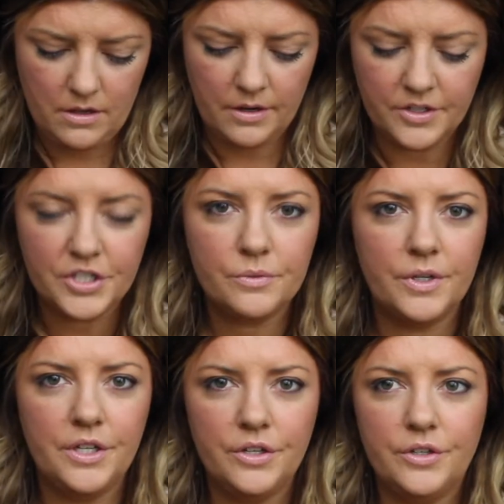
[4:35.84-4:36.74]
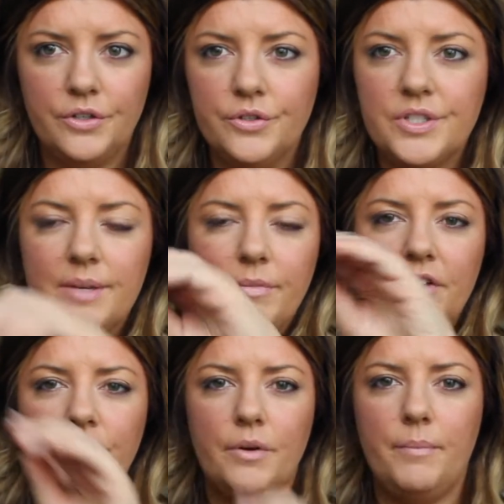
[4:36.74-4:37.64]
I just want to use
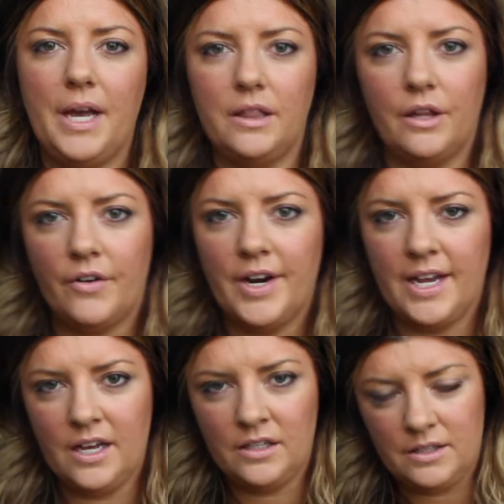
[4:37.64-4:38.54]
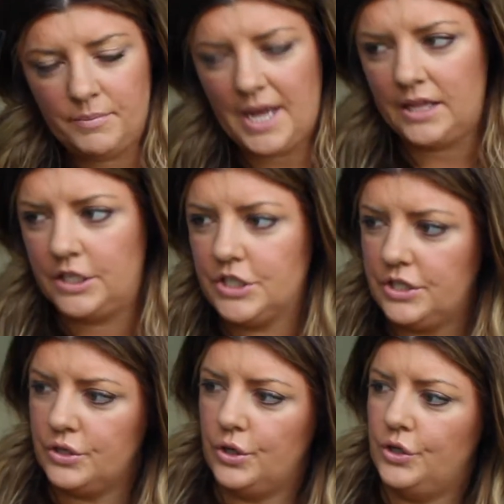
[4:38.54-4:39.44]
something from my L'Oreal
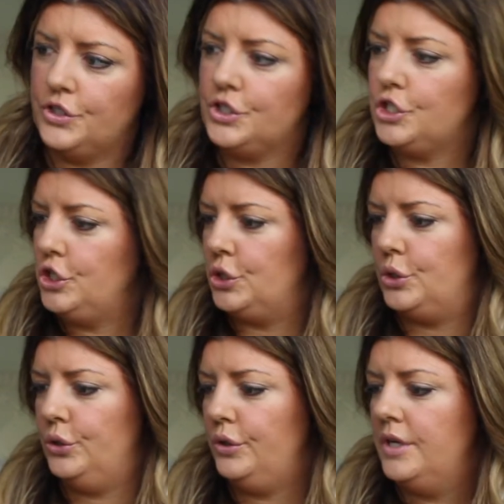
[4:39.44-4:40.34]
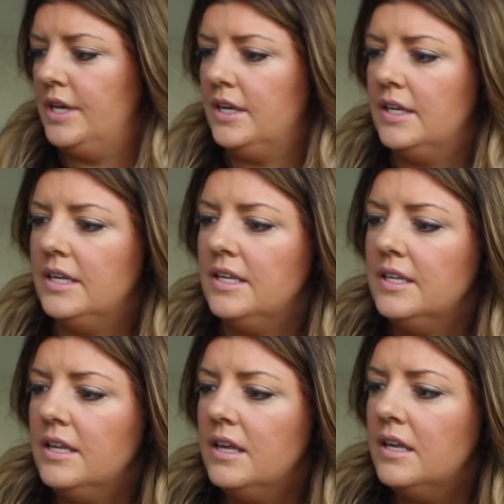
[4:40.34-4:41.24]
palette Nude 2.
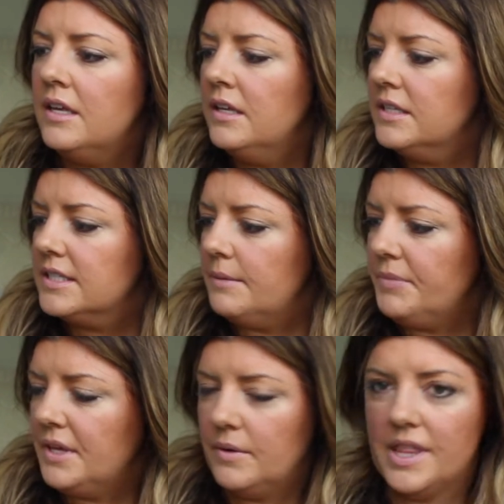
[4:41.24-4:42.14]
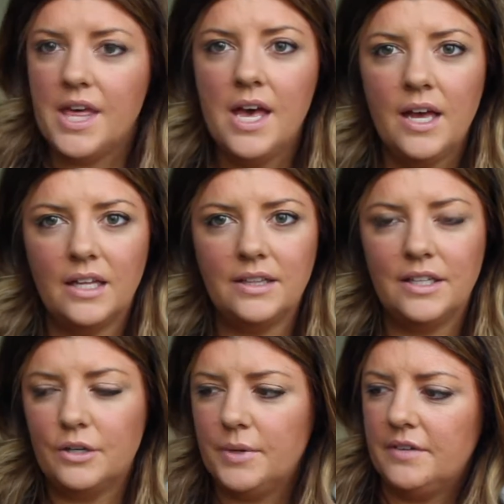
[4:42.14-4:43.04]
Something with a
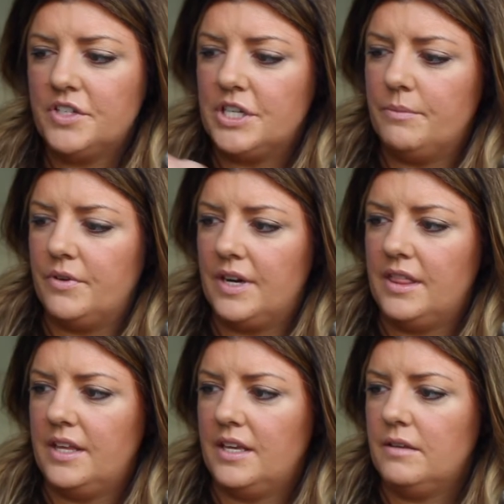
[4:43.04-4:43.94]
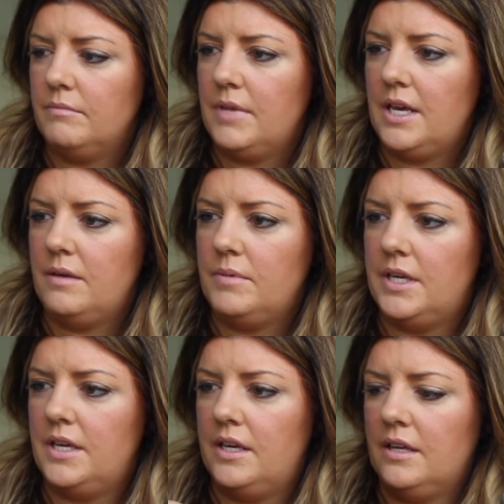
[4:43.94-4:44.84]
little bit of shimmer. I think
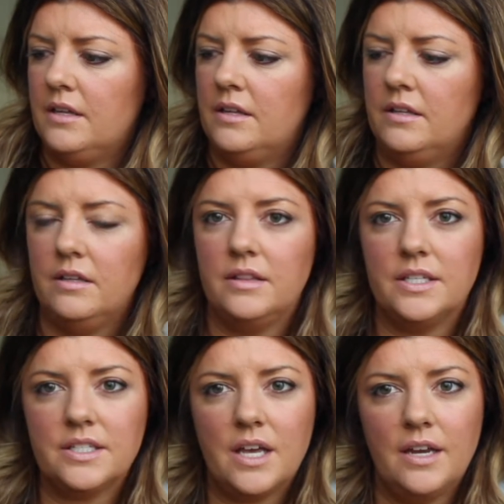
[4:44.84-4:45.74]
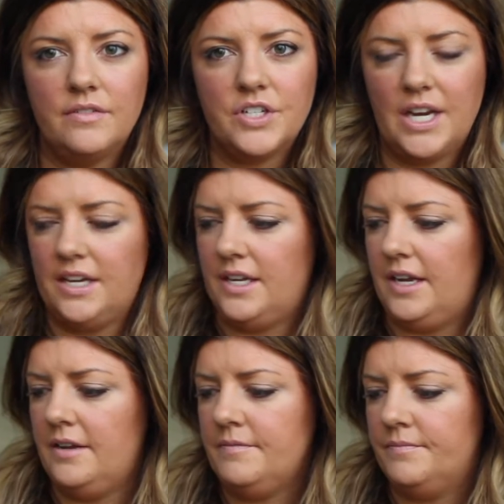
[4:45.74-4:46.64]
maybe this kind of shade
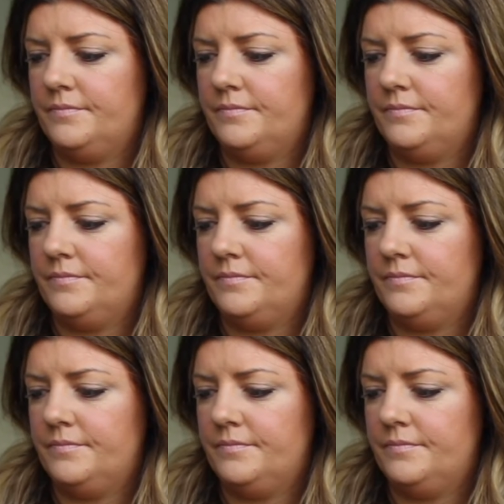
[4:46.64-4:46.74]
here.